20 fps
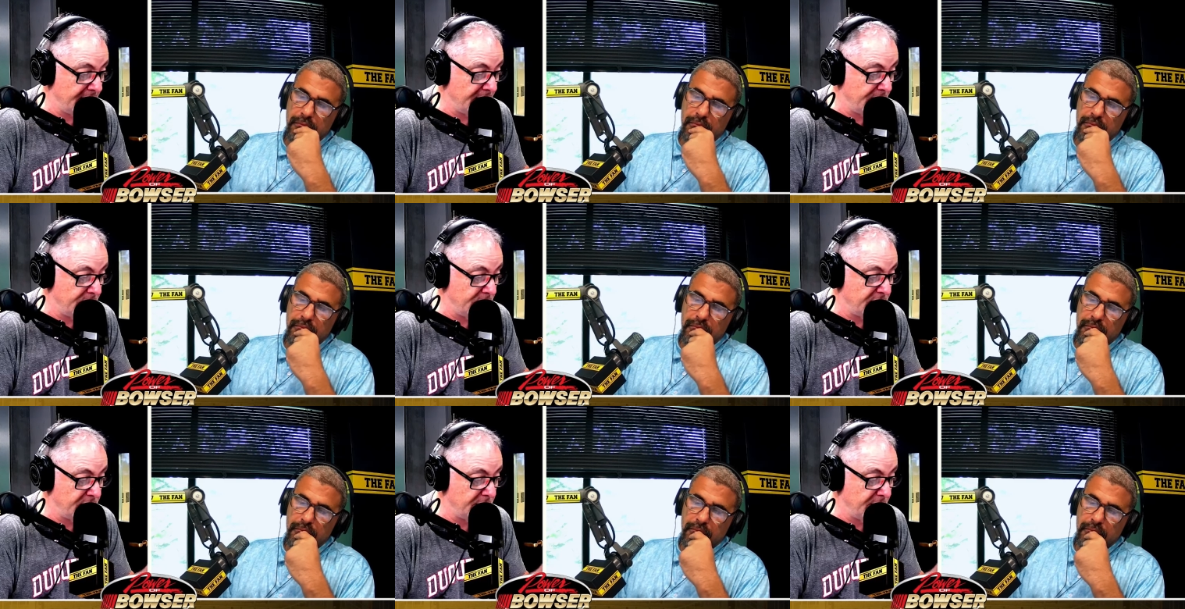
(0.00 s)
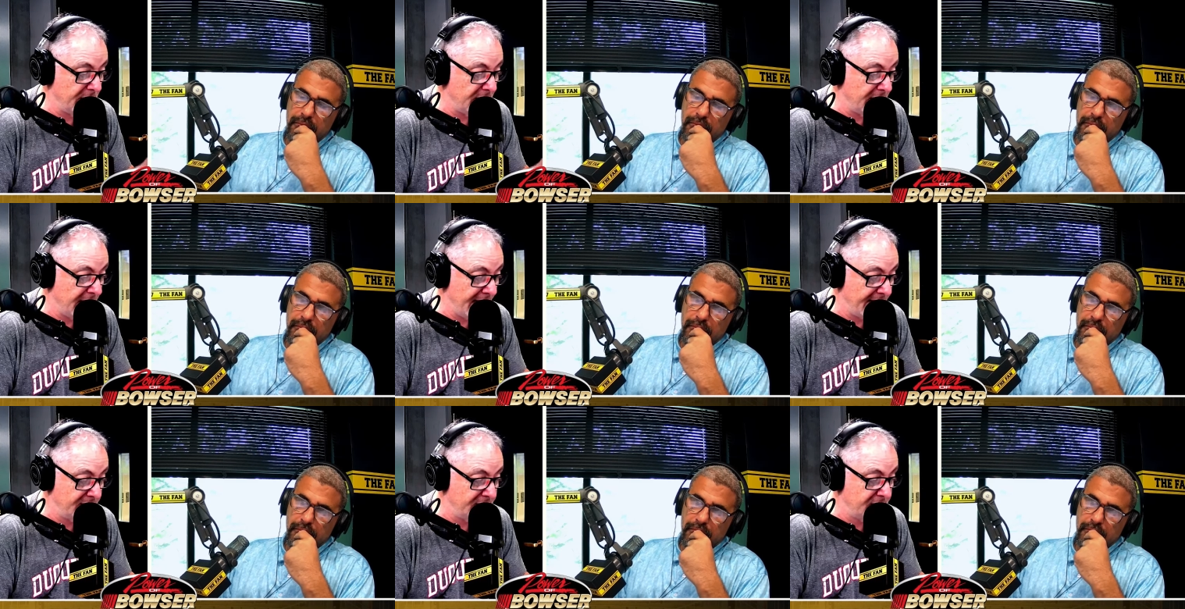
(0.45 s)
Speaker 1: it was
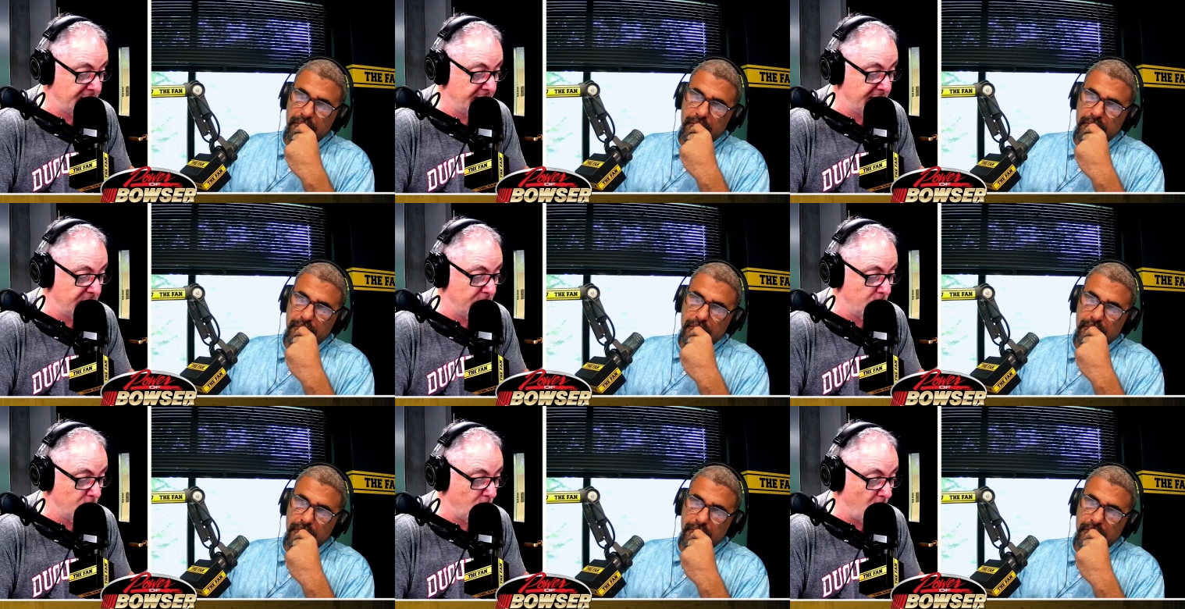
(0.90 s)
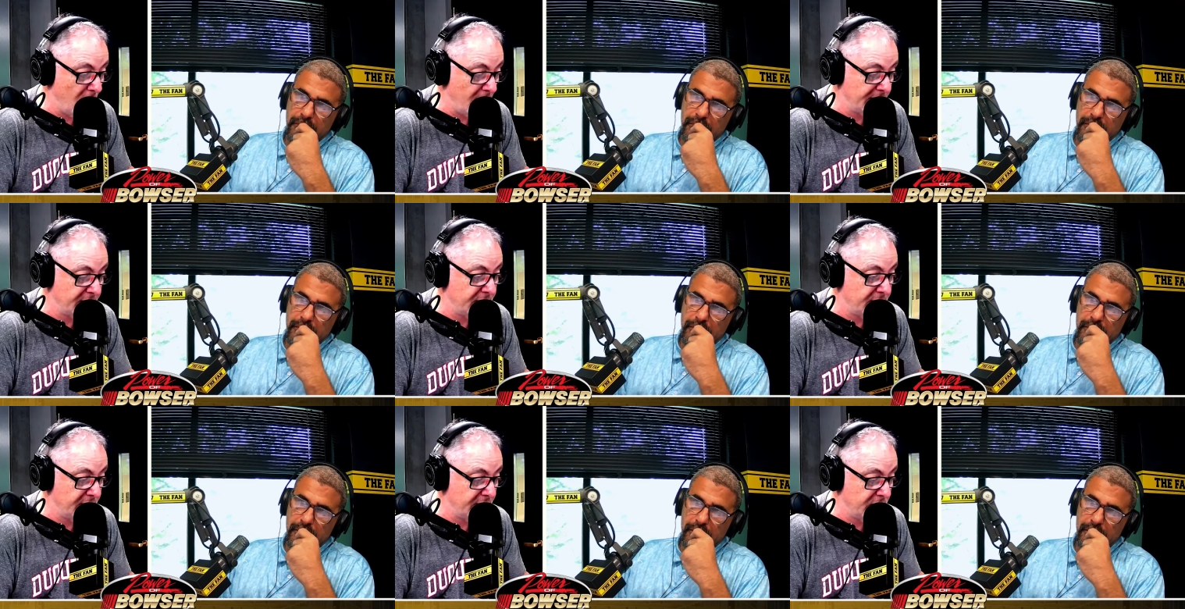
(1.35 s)
Melancon,
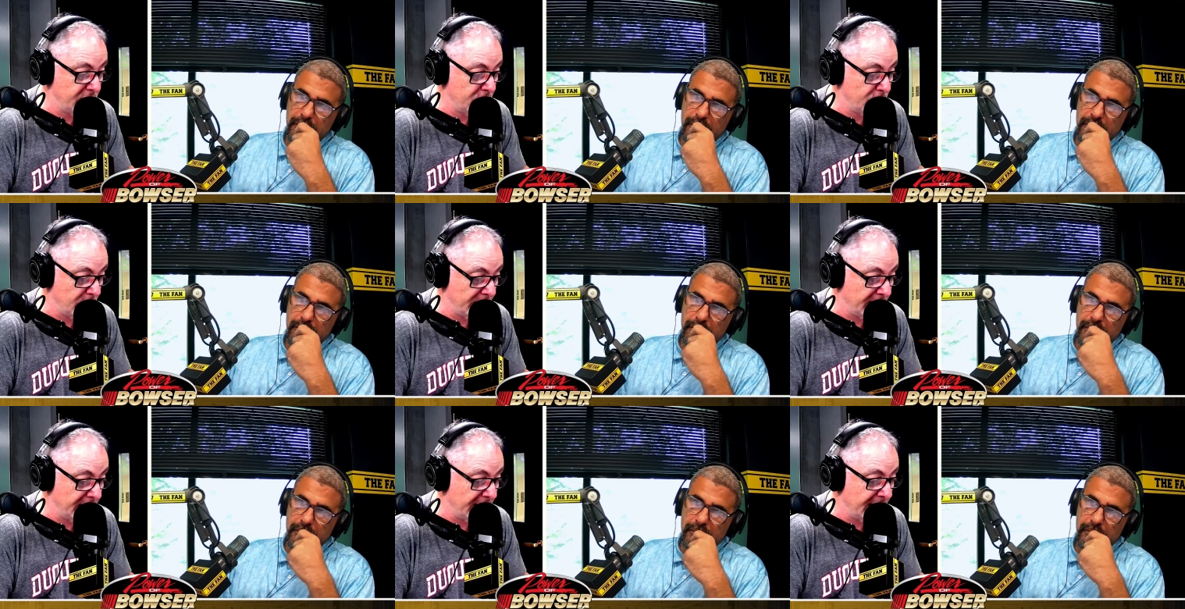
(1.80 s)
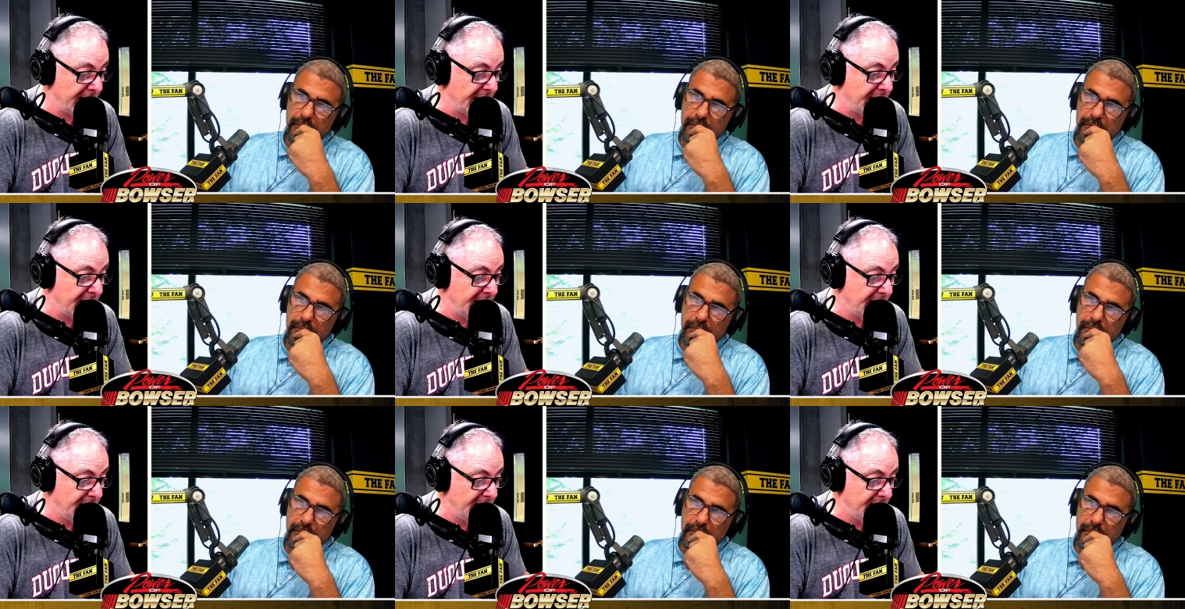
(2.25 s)
Watson, Grilli.
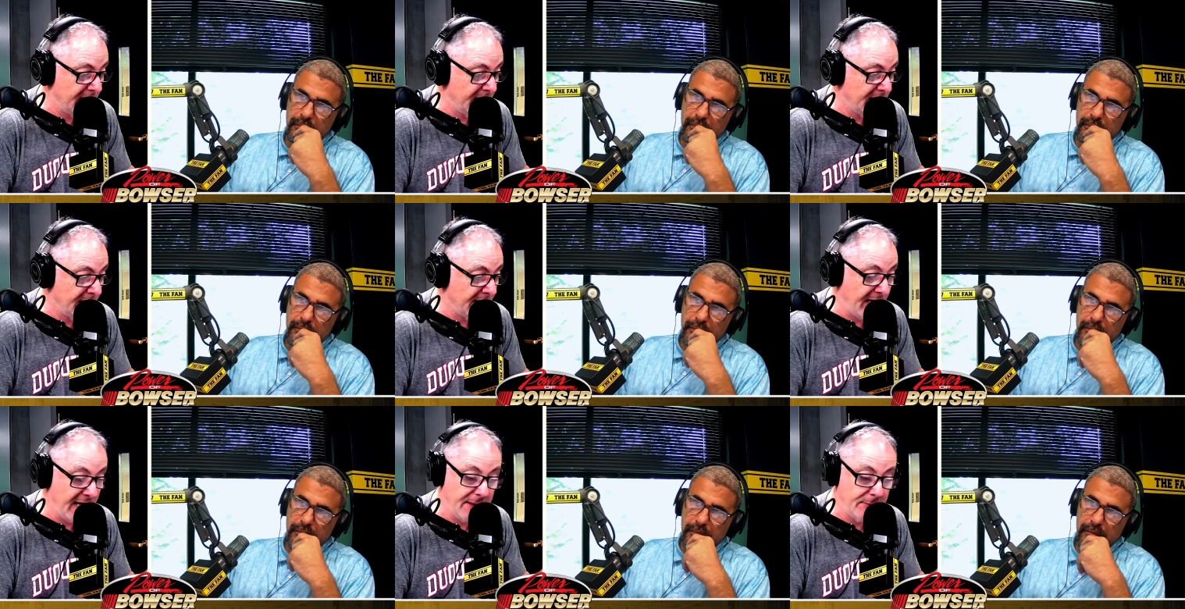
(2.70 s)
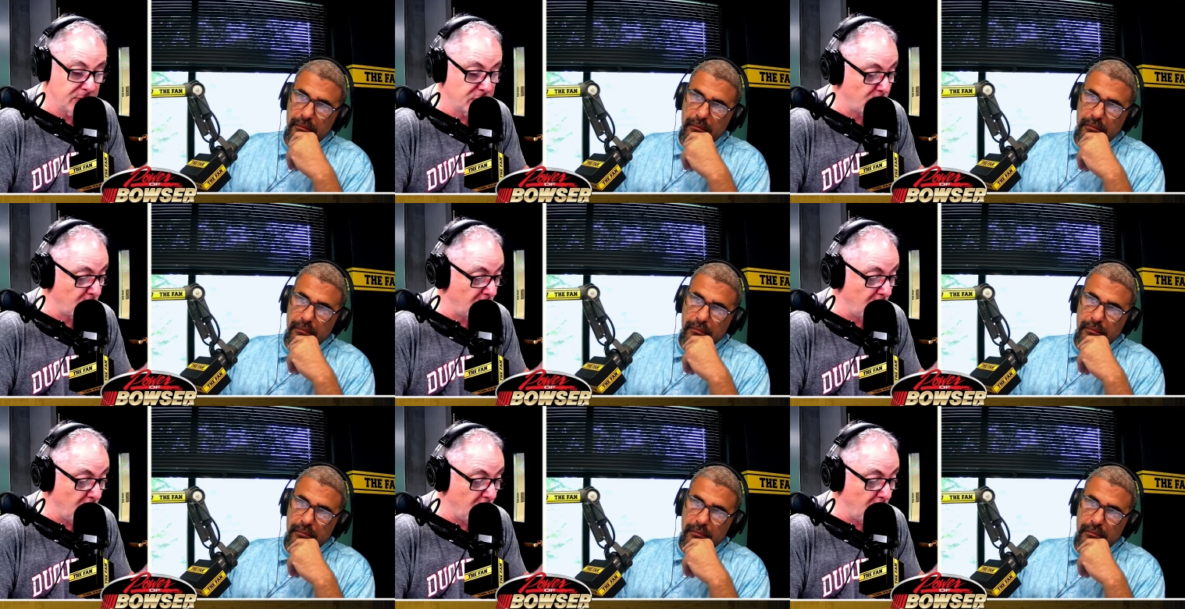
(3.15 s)
Games were